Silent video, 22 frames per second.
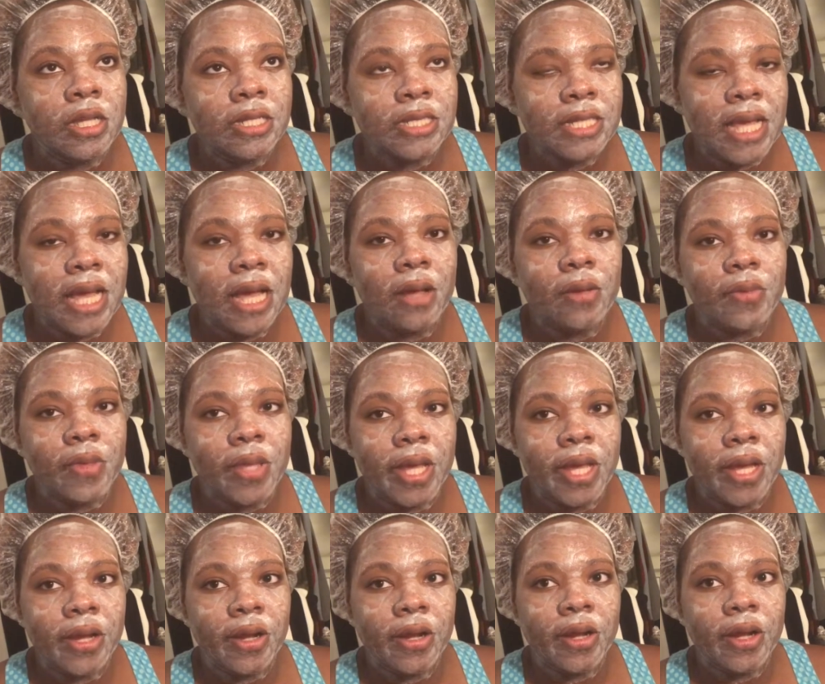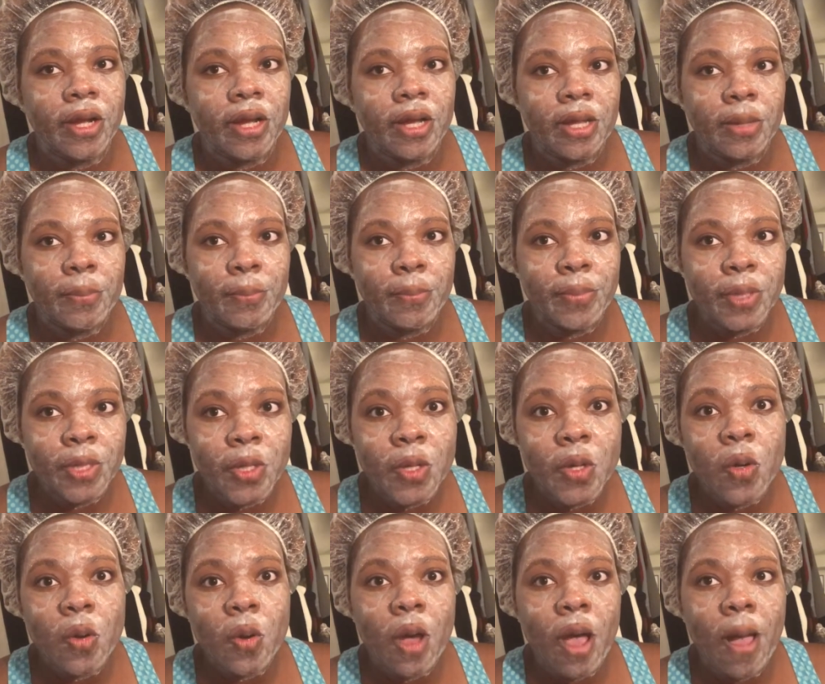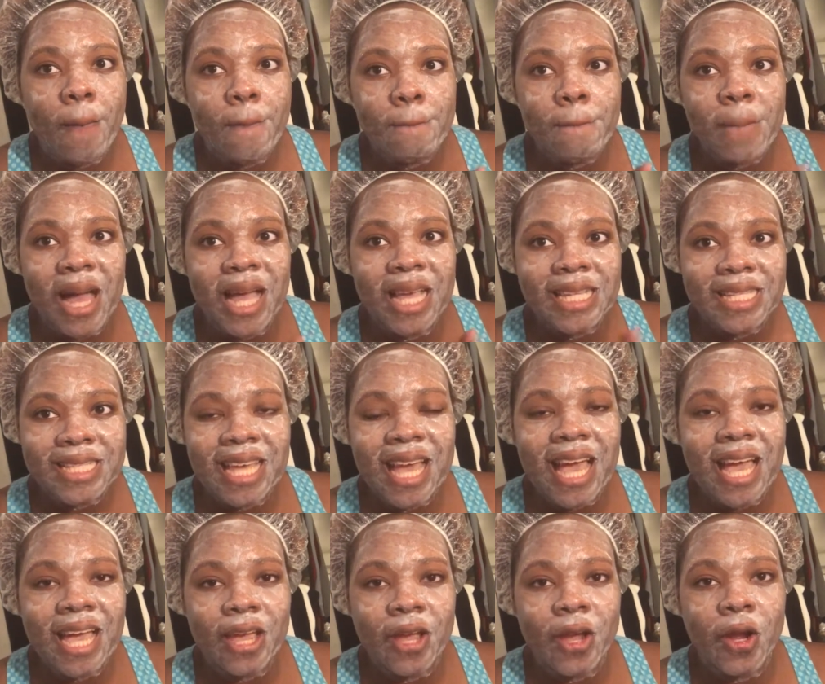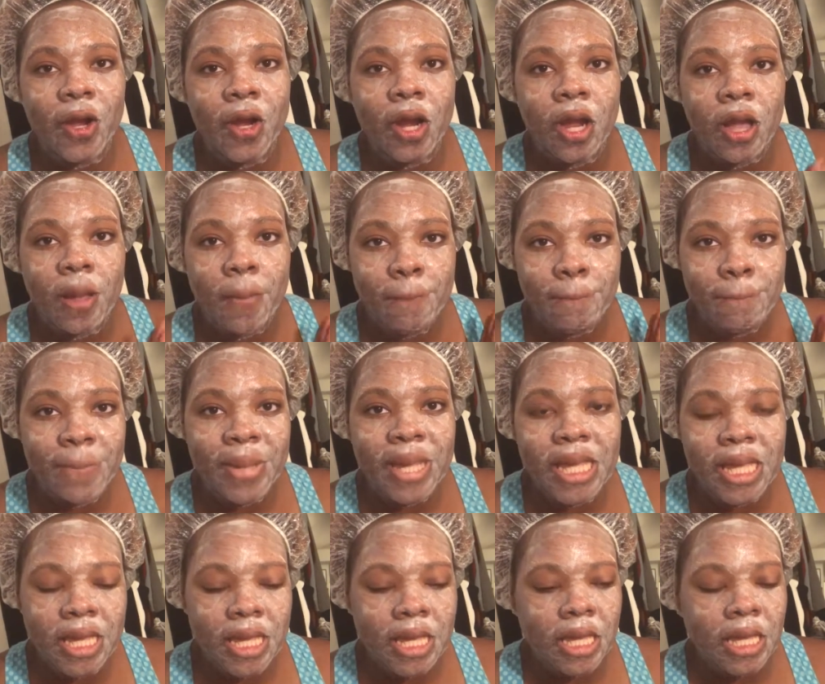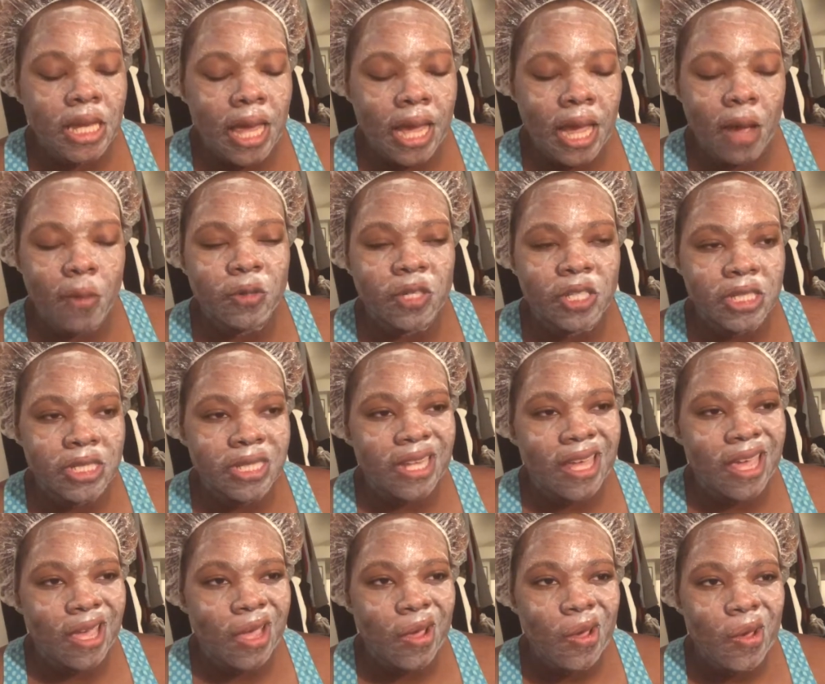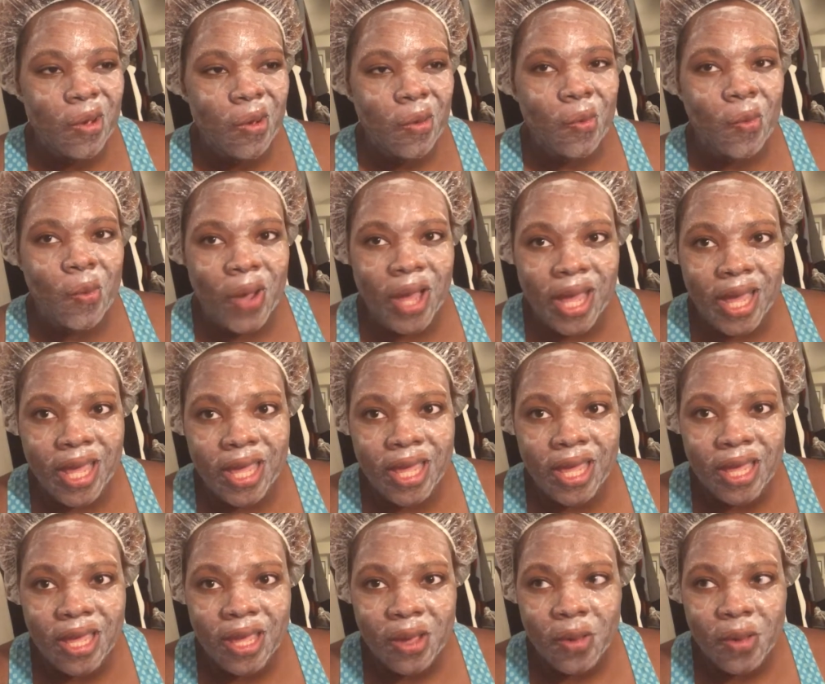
down there. Blew my entire being. Like I was just like, why?